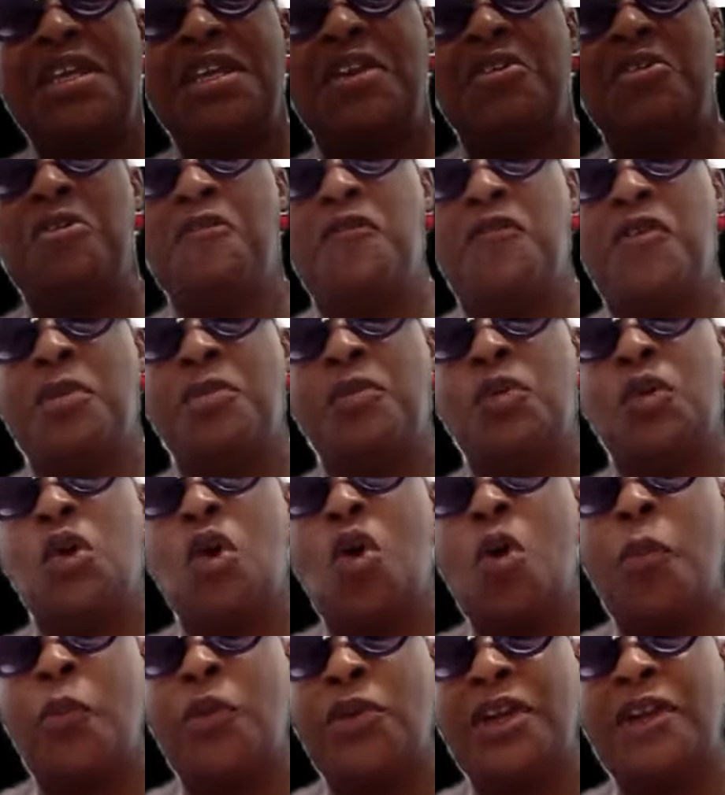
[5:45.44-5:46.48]
a GoFundMe, we'll
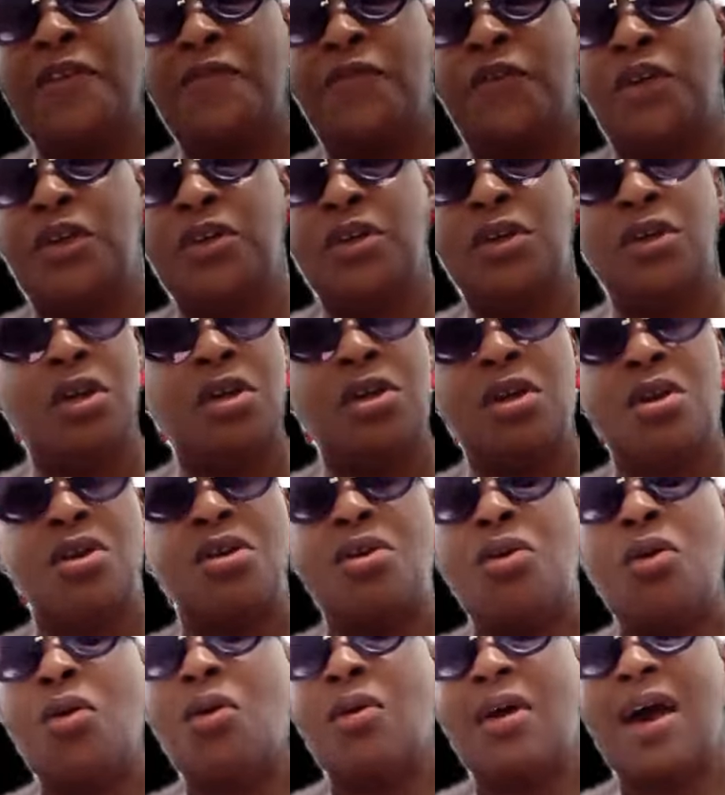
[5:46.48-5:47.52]
open it for you.
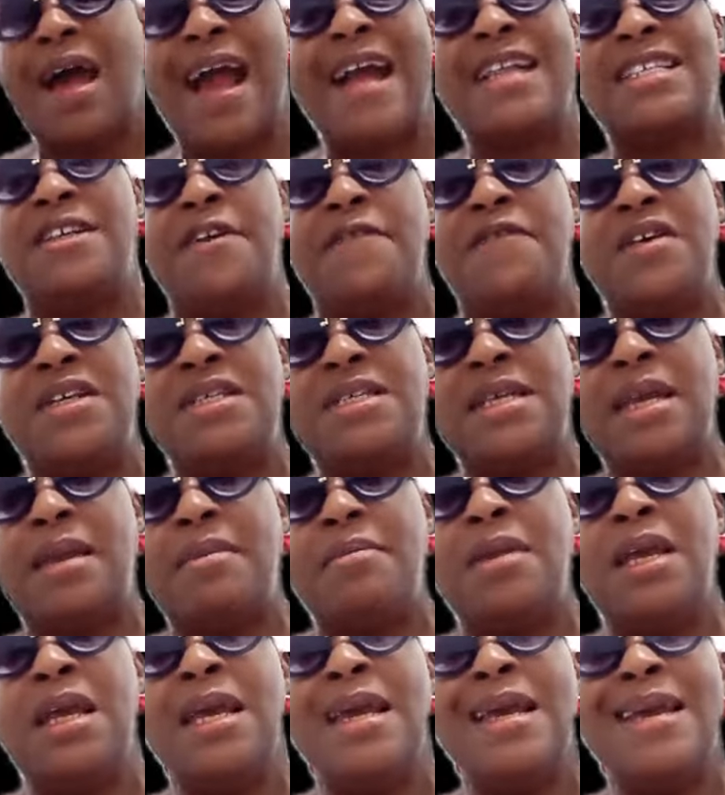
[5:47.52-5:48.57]
No.
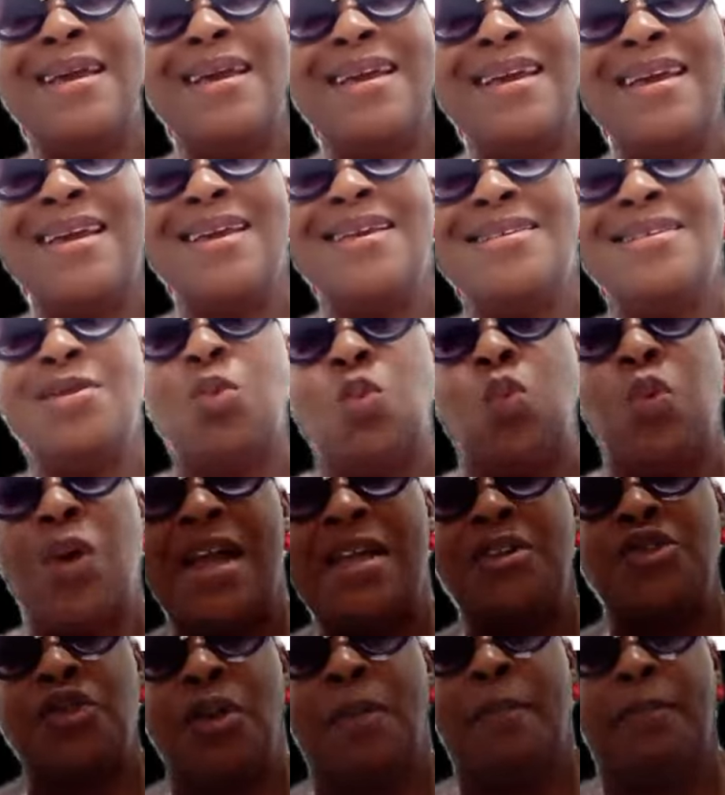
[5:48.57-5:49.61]
Activism is
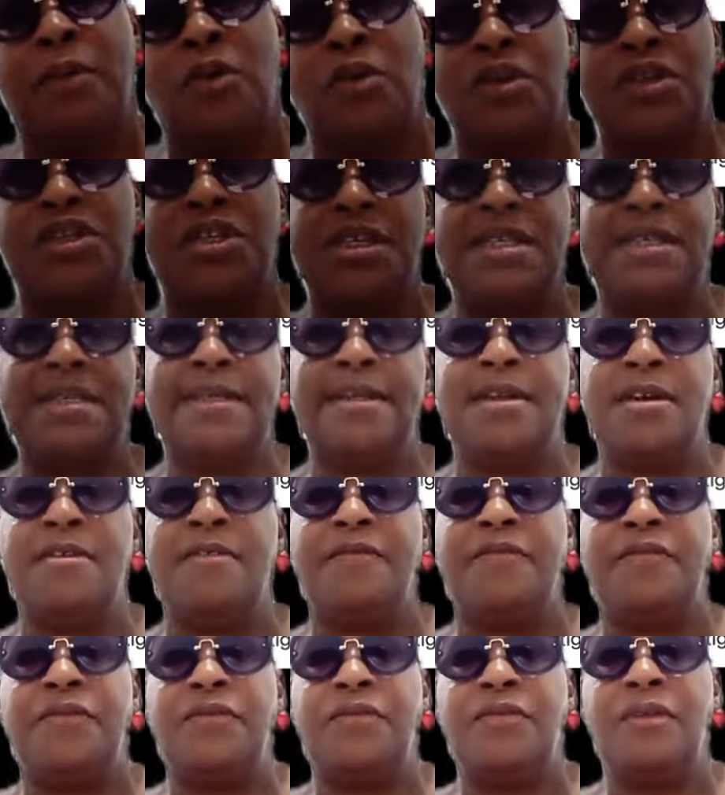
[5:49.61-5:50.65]
when you're born to
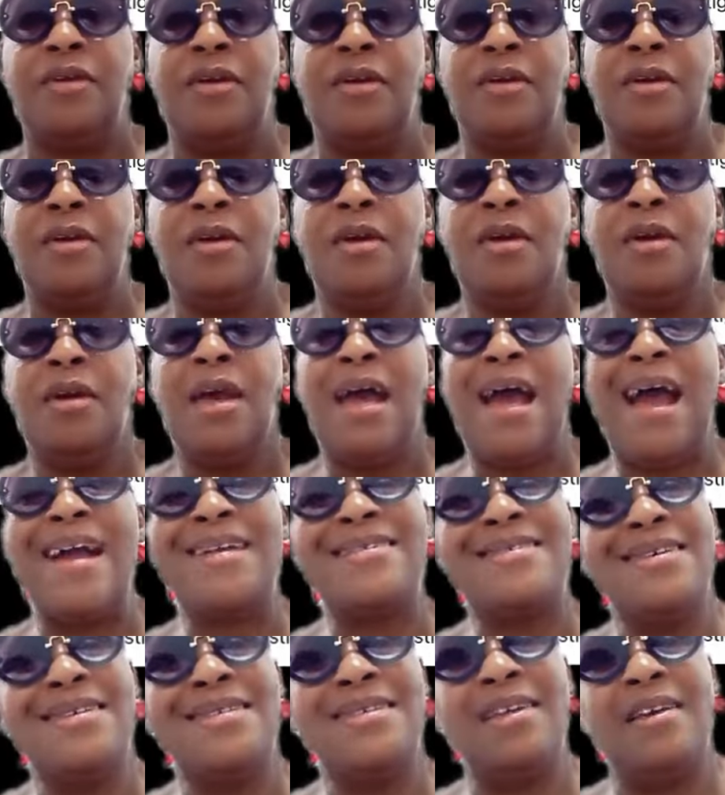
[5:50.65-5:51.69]
serve.
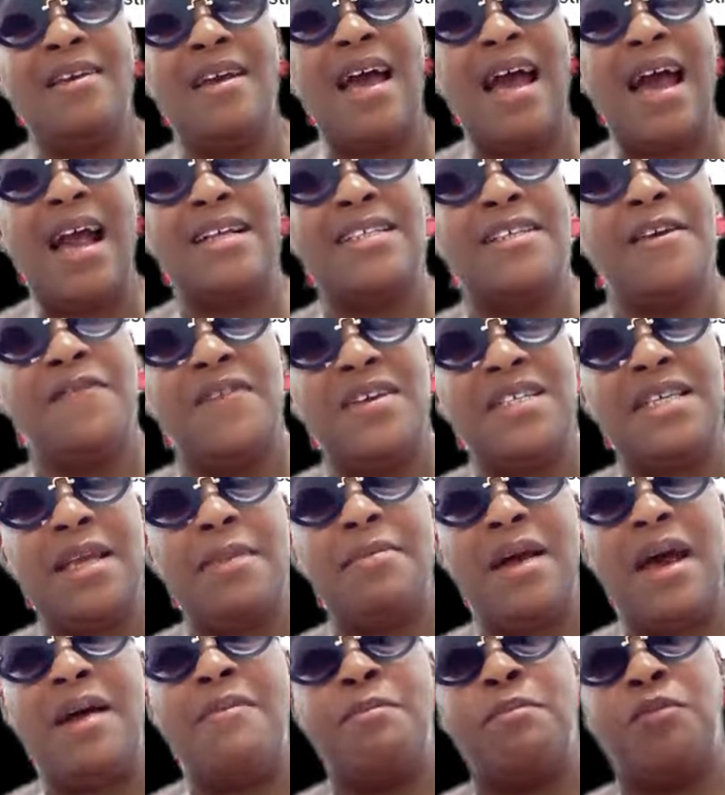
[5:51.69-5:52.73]

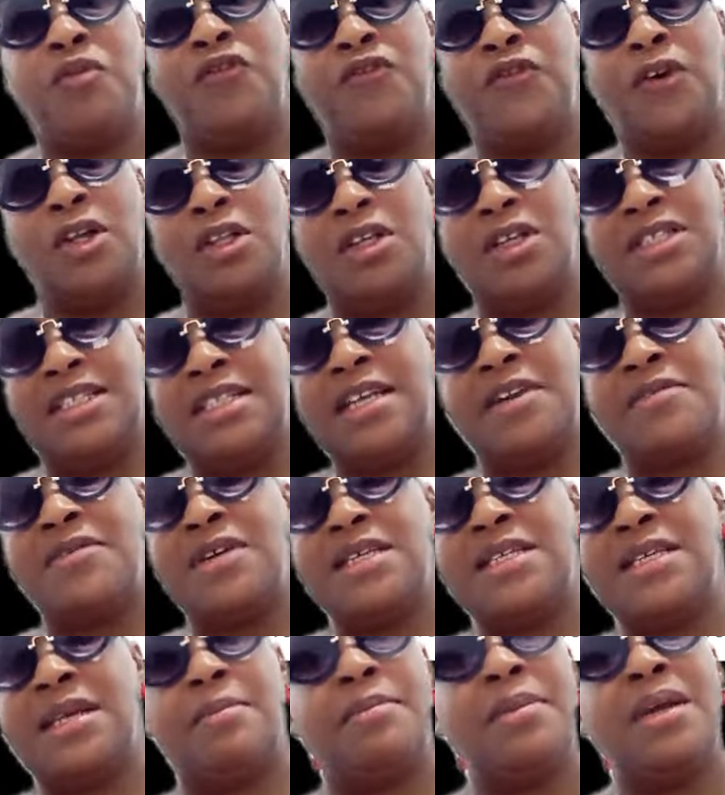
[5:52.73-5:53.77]
Activism and
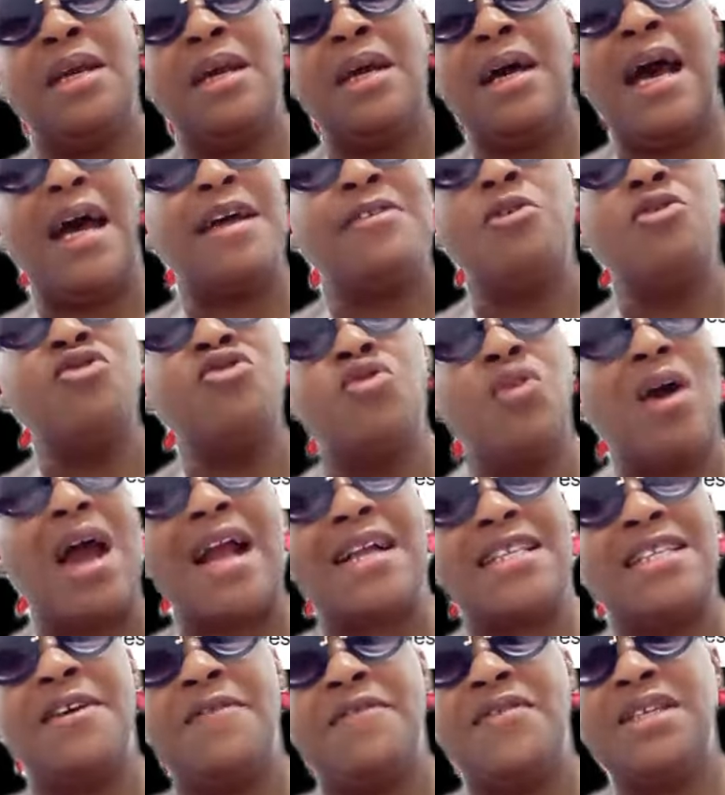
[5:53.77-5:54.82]
volunteerism. I don't do
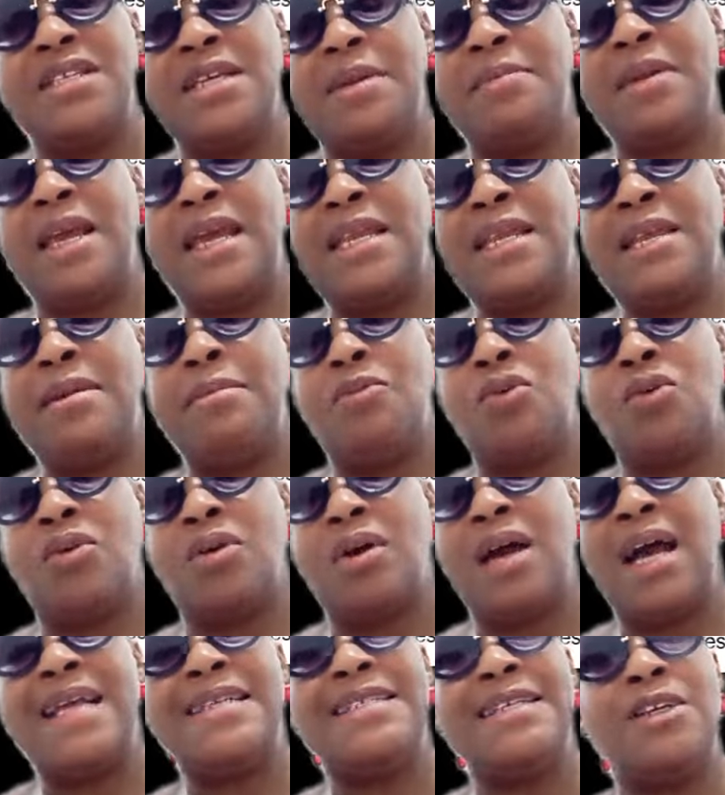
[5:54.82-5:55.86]
activism anymore.
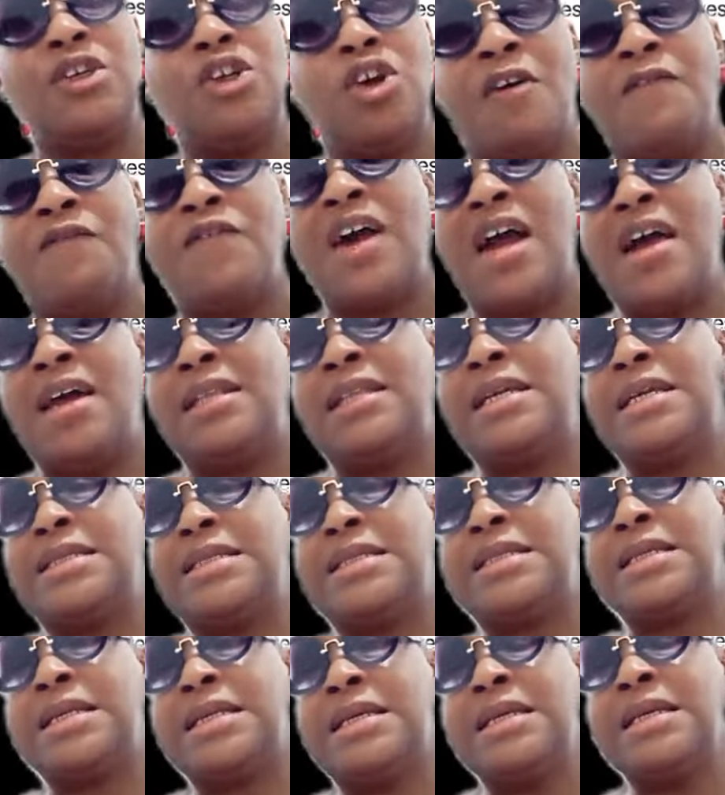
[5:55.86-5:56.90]
I did gun
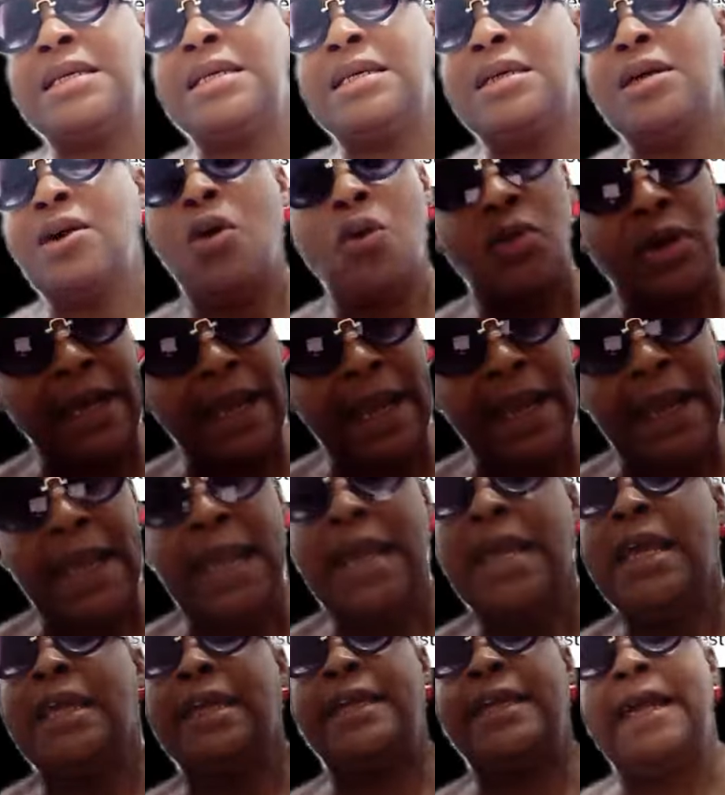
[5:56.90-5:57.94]
violence, okay,
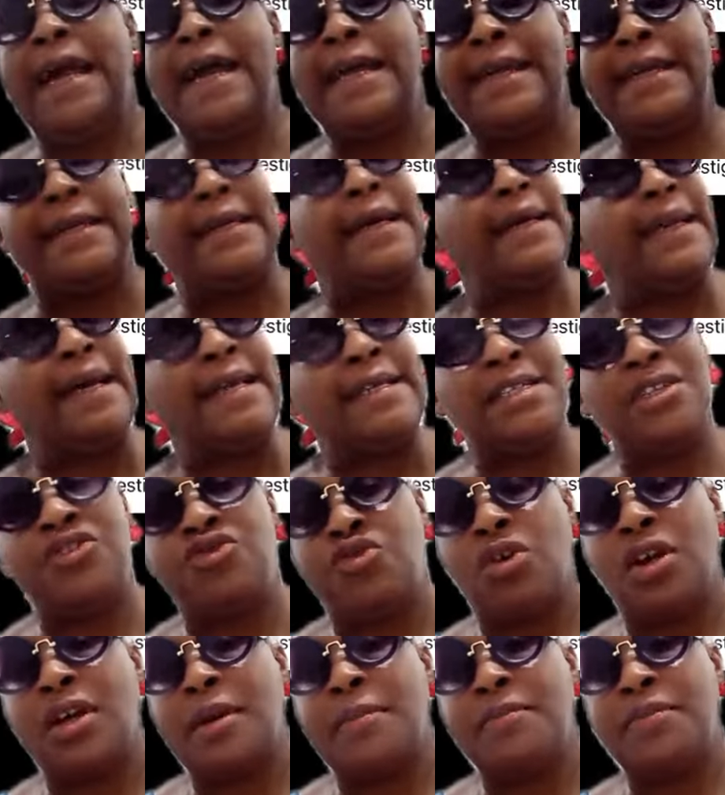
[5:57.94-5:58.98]
in Canada, and I did
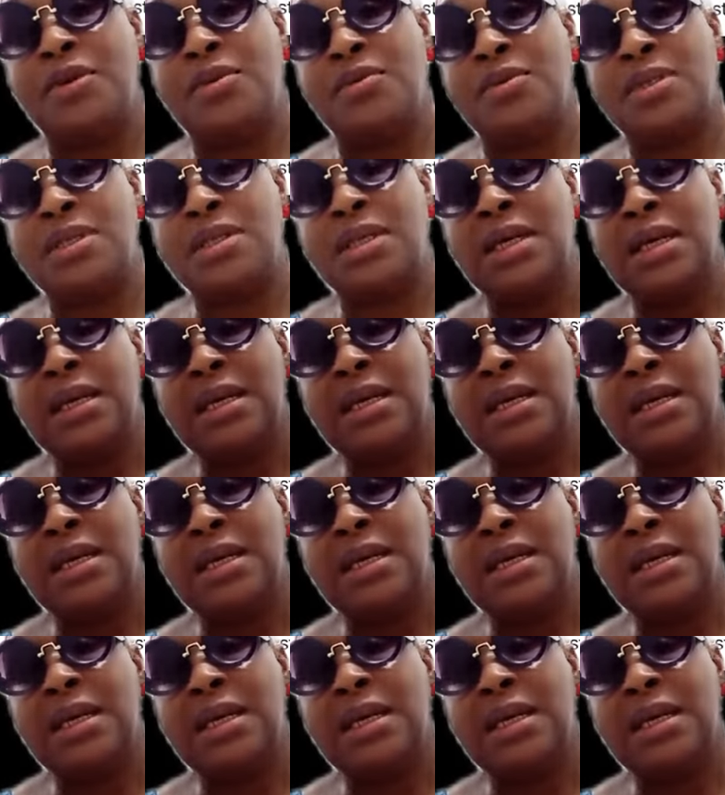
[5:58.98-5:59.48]
drug abuse